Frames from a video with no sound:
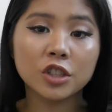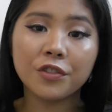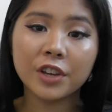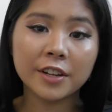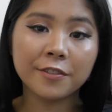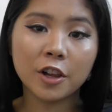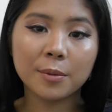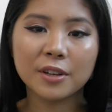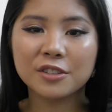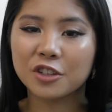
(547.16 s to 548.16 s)
Don't forget to follow
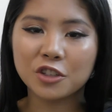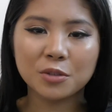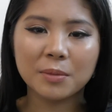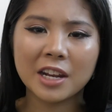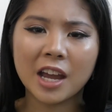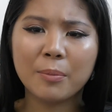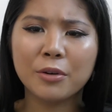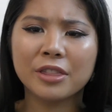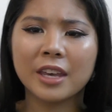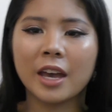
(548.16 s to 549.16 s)
me on social media. I'll
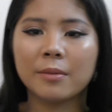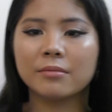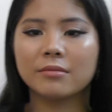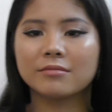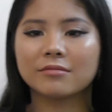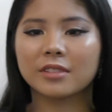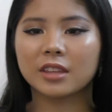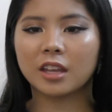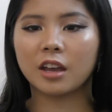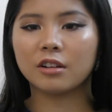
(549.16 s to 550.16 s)
put them
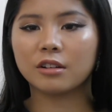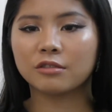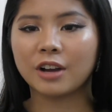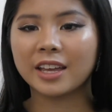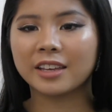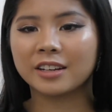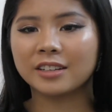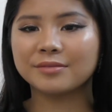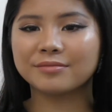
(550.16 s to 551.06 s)
right here.